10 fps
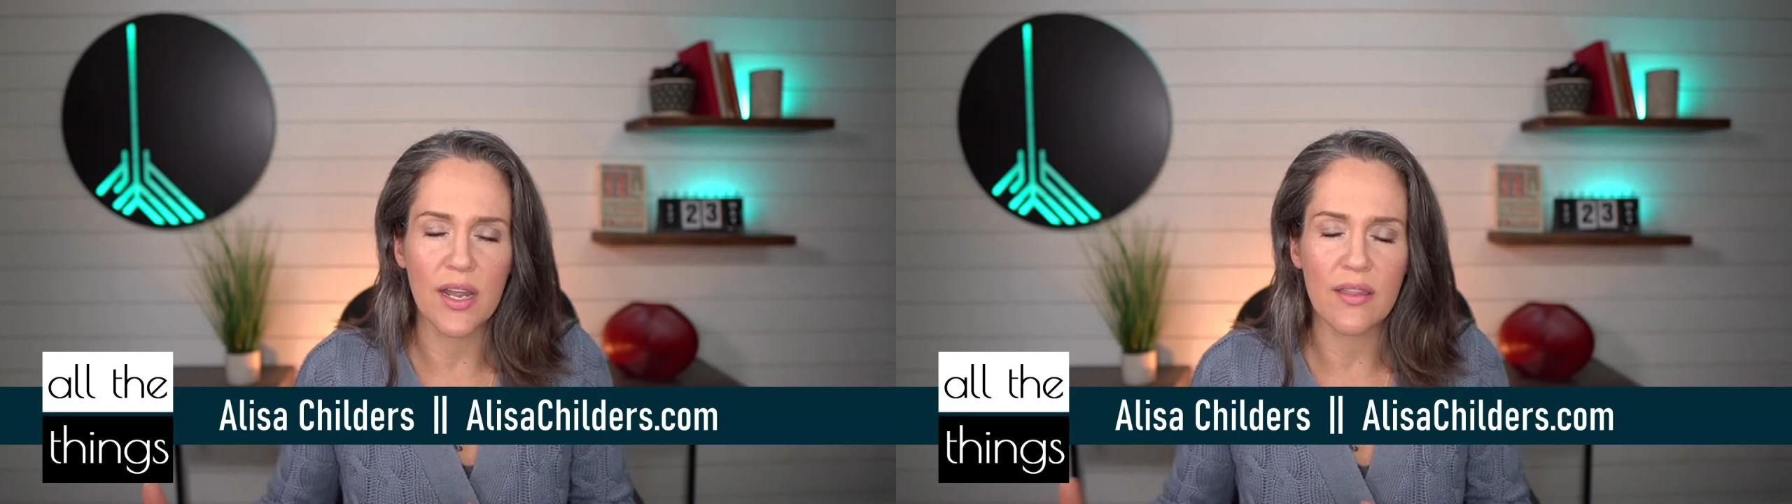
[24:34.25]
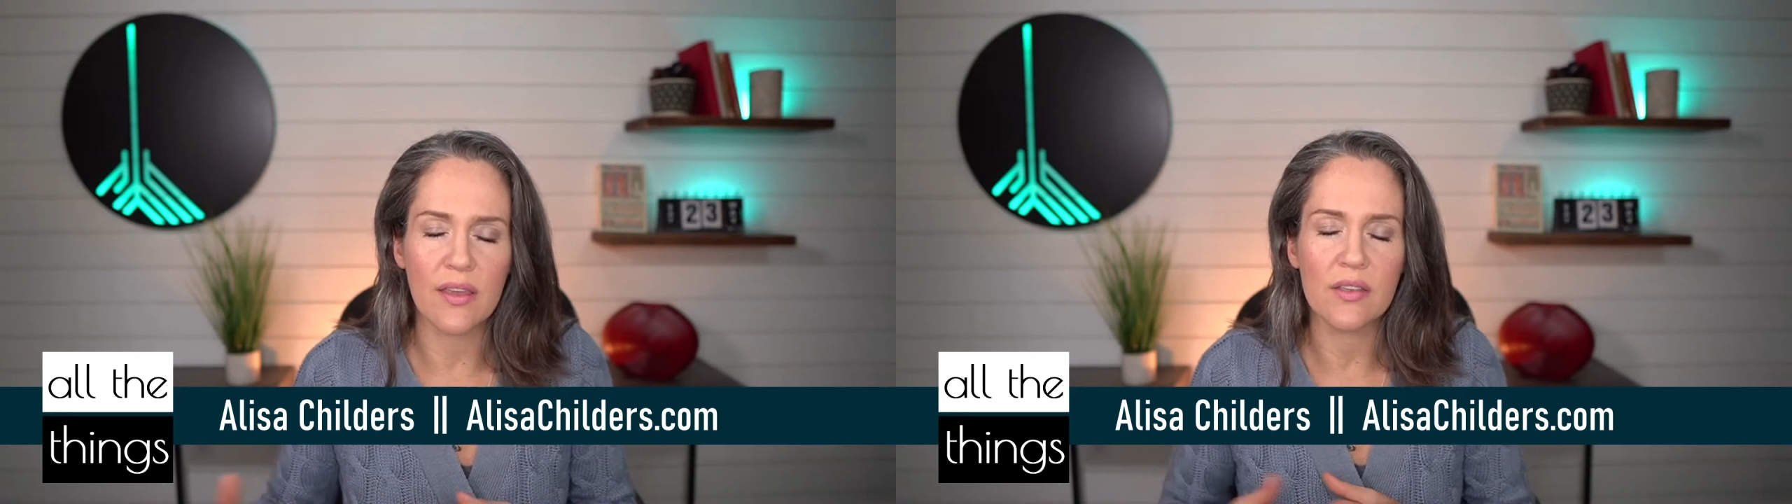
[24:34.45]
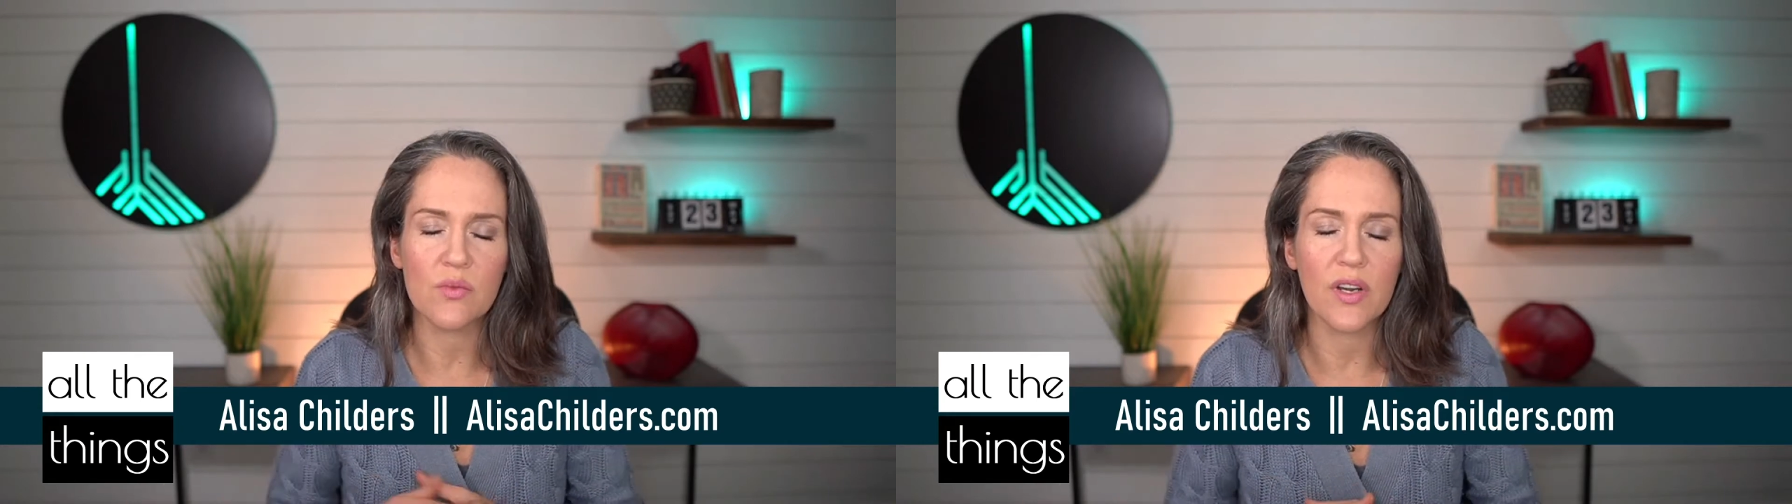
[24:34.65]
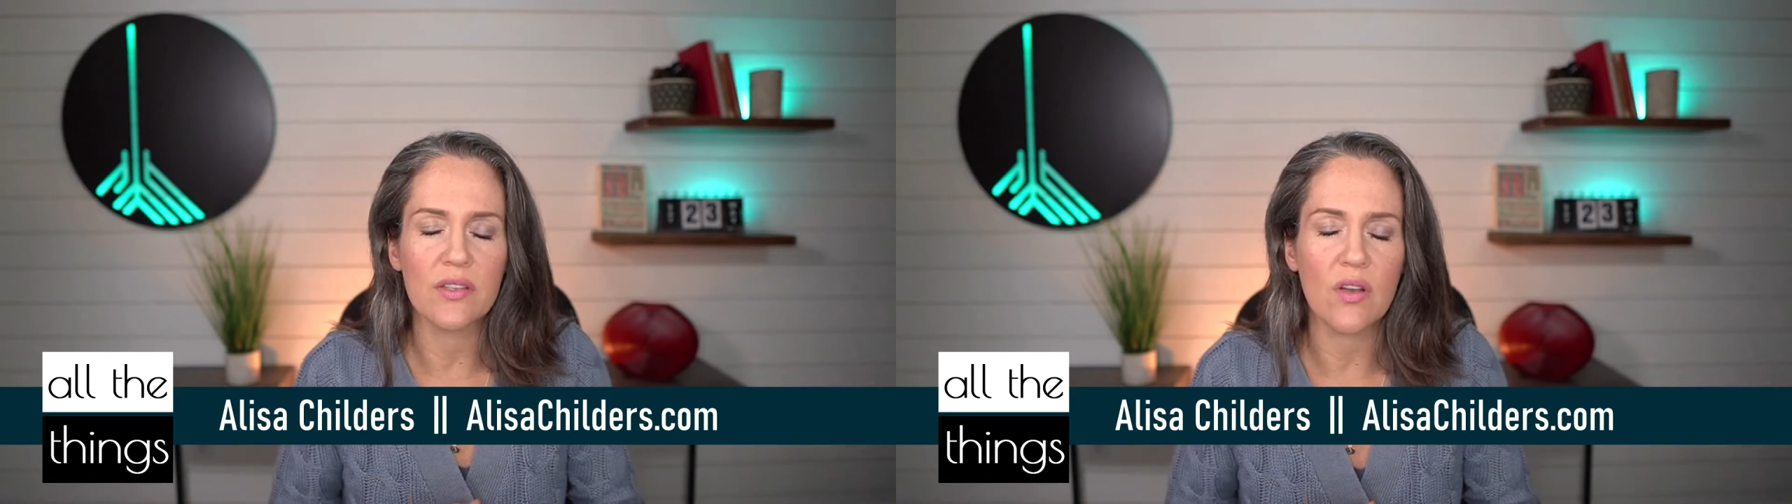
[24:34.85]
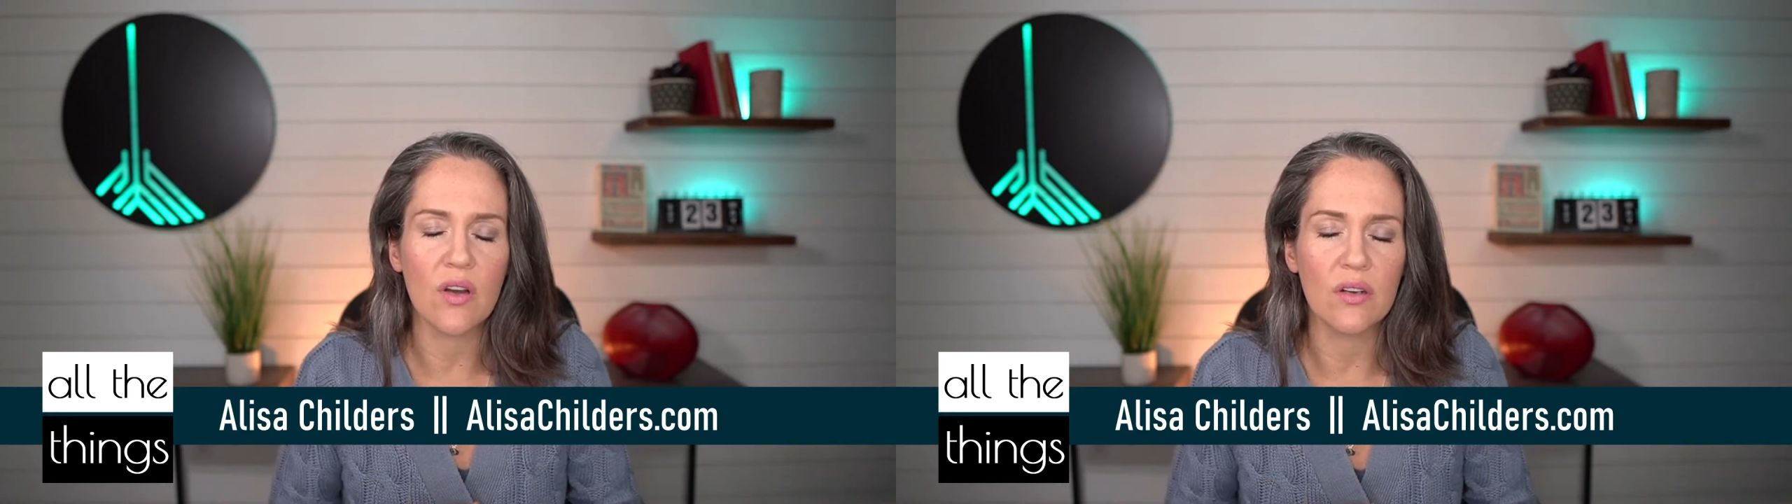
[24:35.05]
I think is what
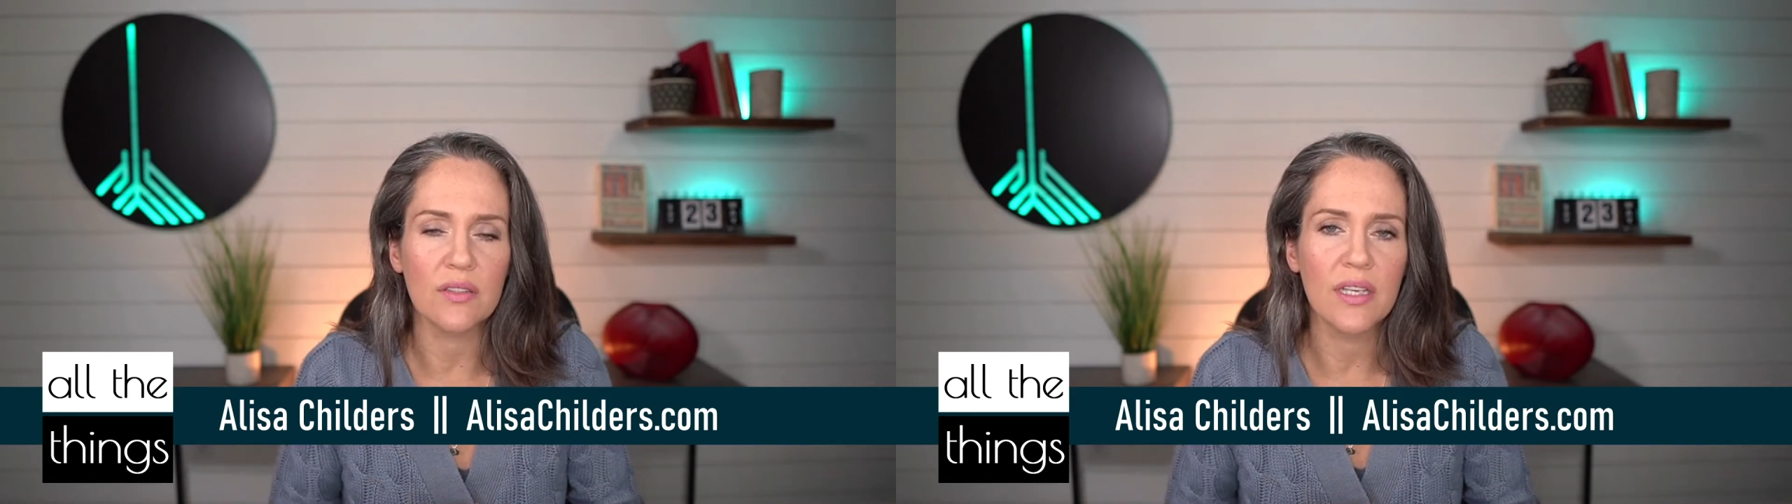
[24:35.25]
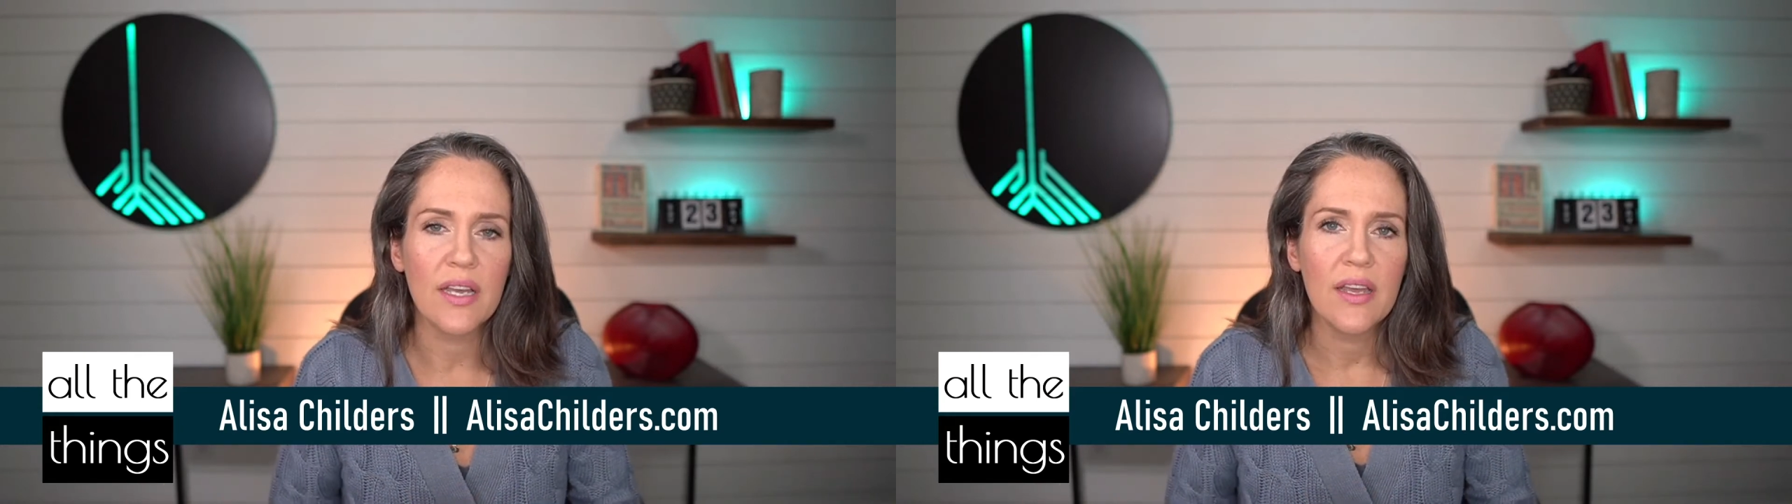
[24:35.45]
it's called